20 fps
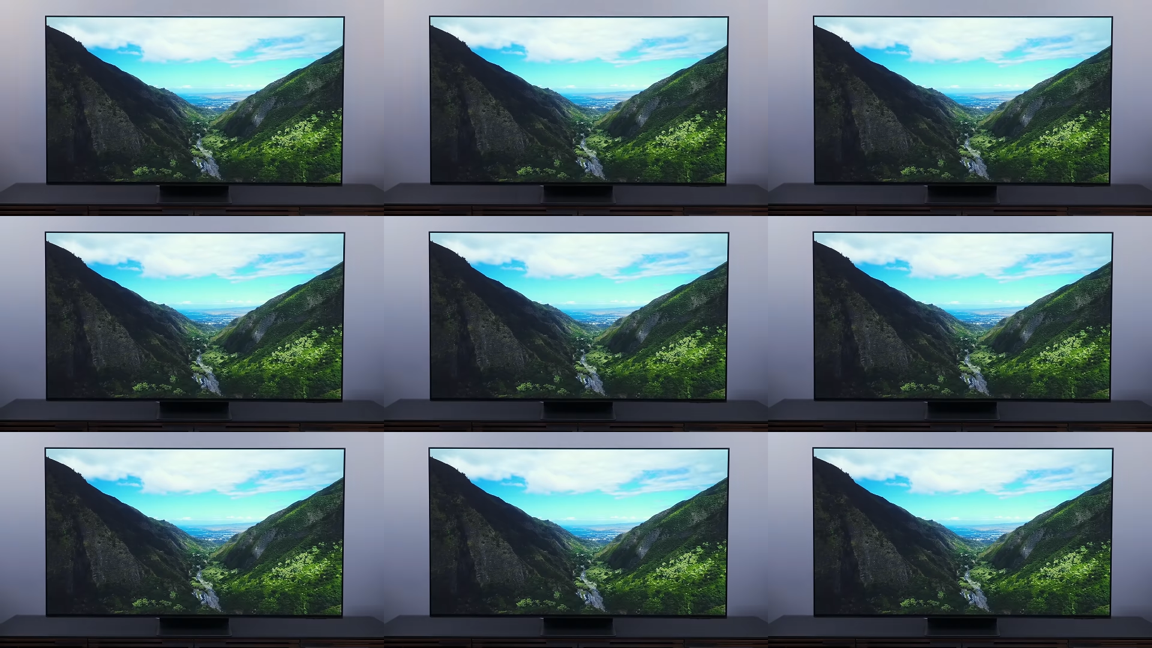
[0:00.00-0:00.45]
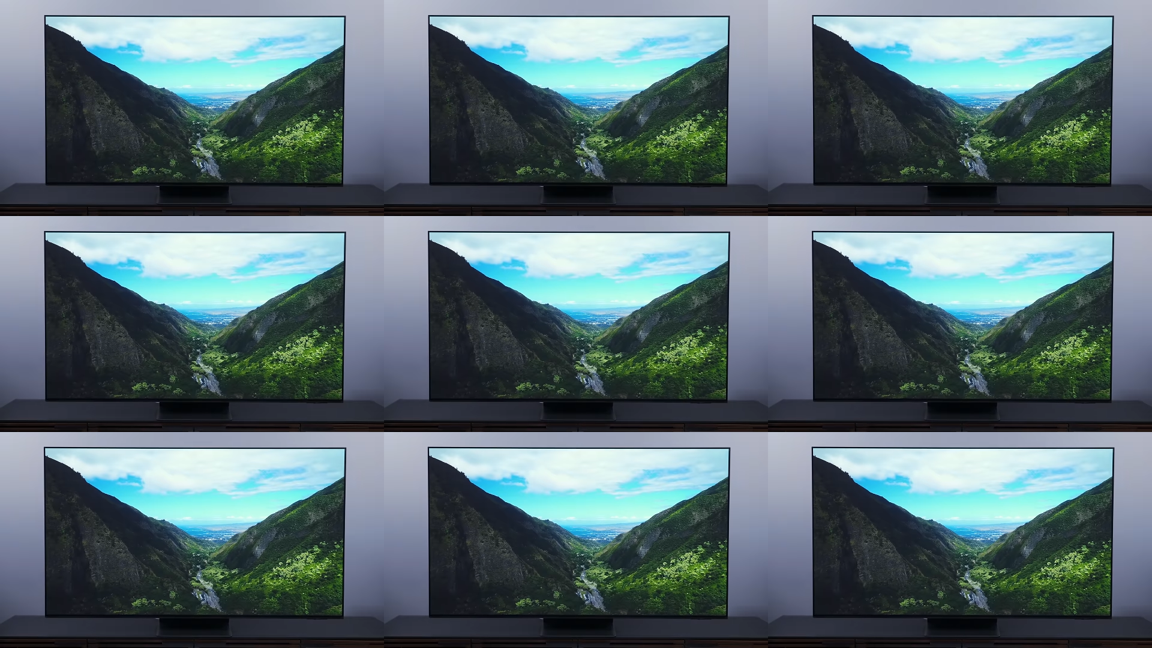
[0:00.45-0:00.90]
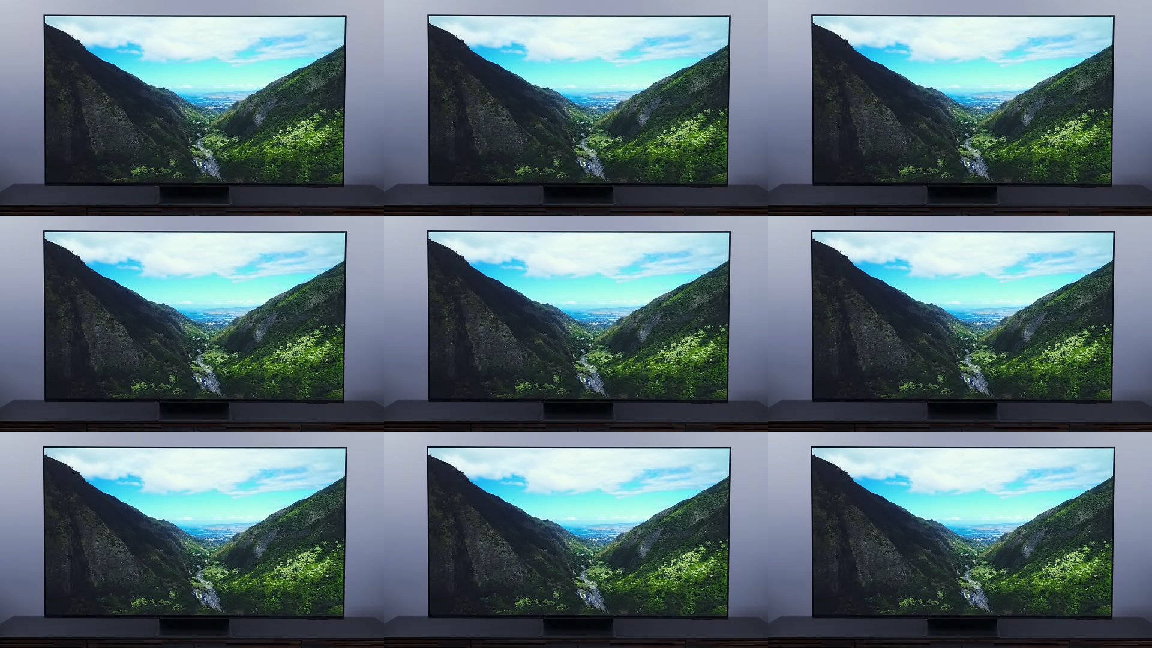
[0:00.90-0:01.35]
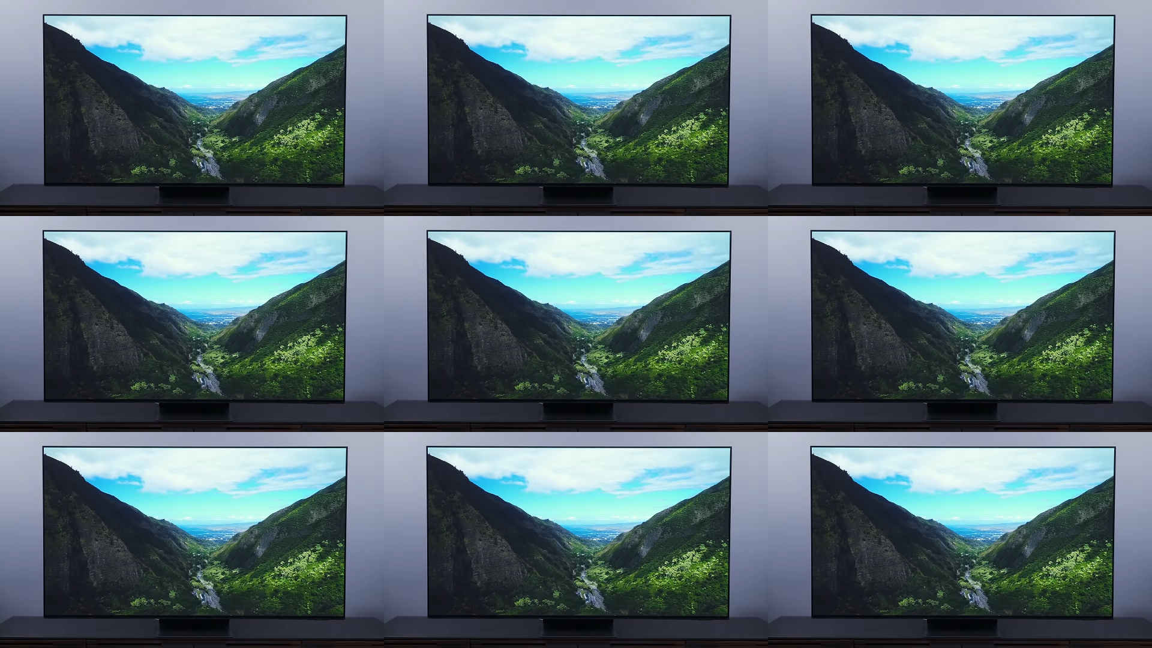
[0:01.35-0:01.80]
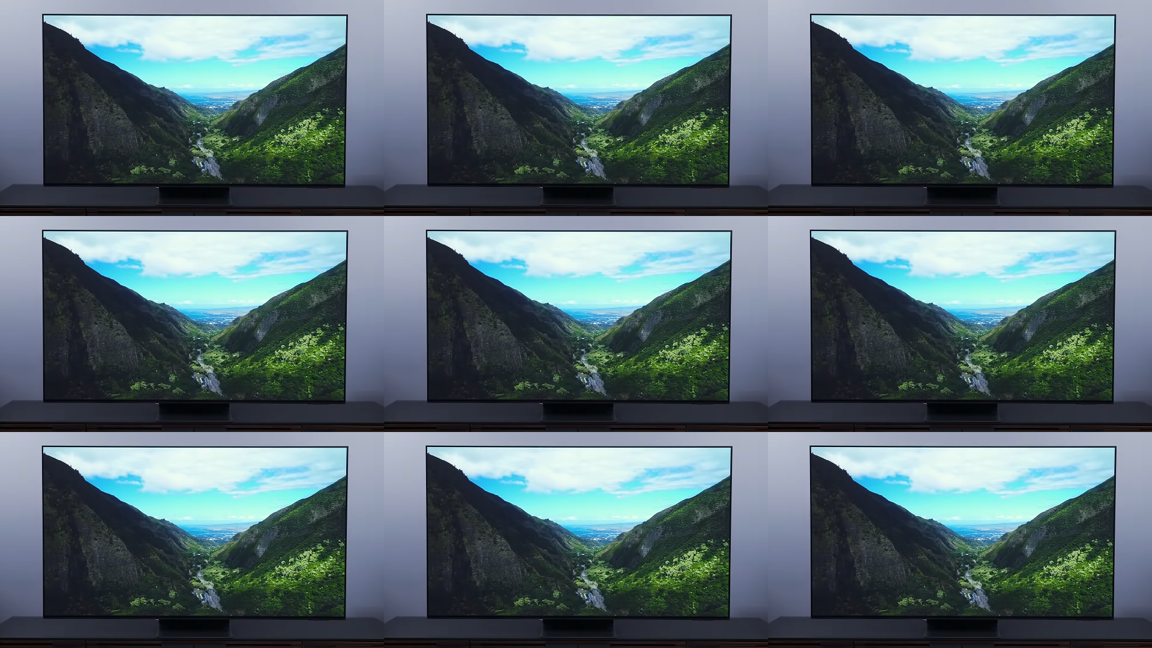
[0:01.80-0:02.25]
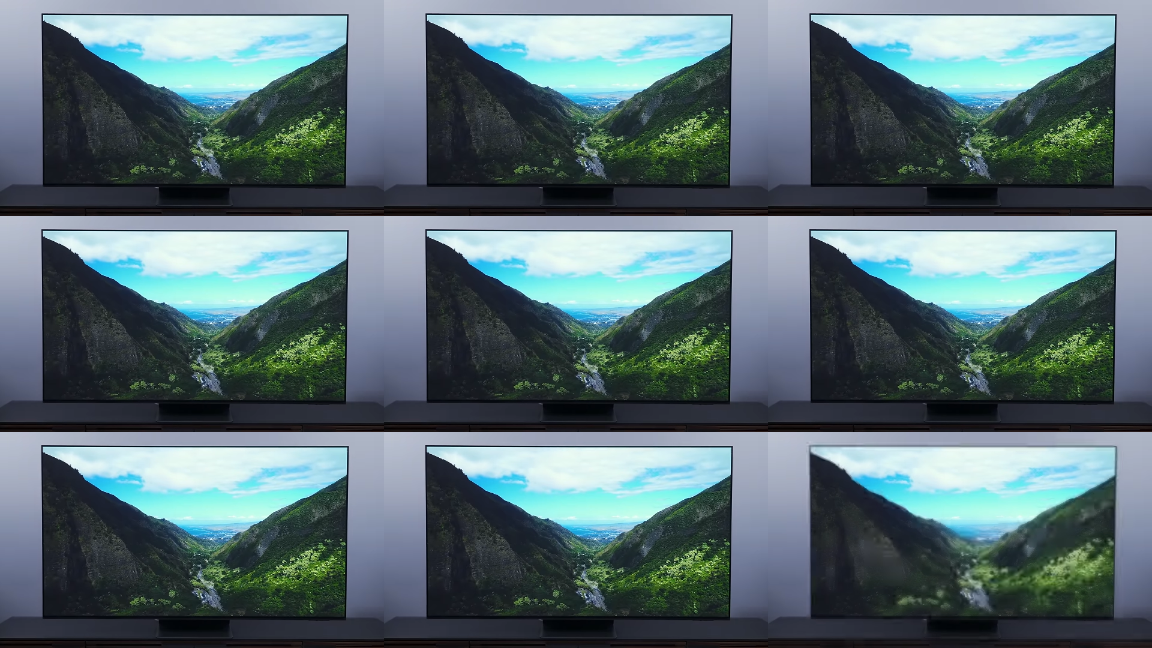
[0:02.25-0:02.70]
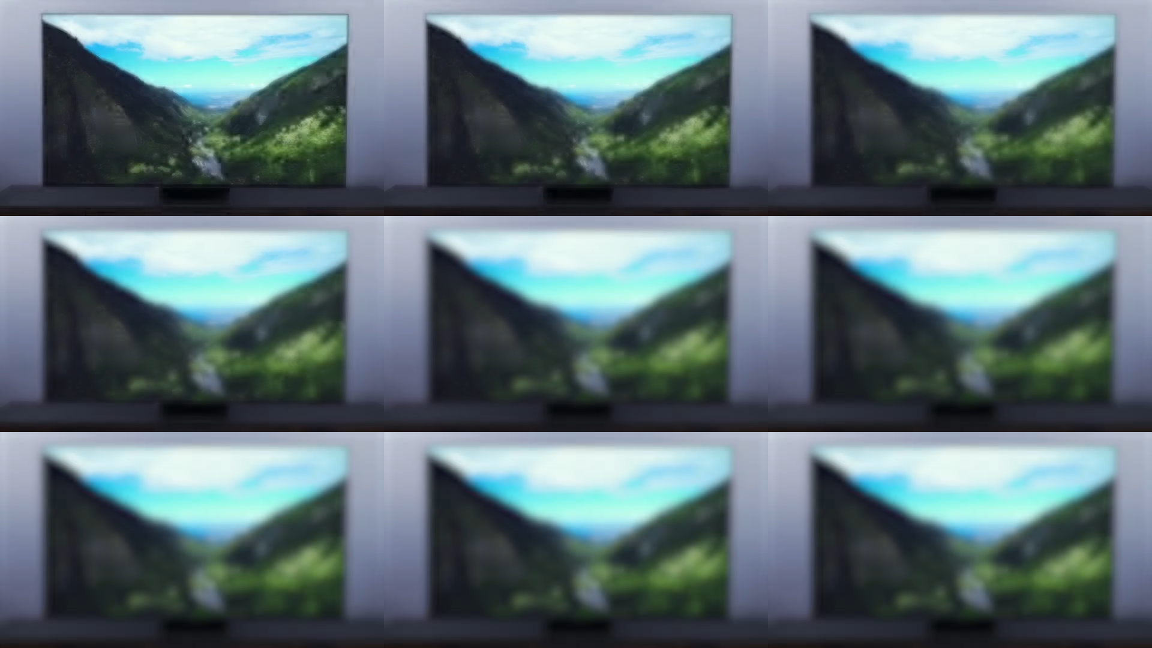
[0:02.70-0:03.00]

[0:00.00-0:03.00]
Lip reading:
(no speaker visible)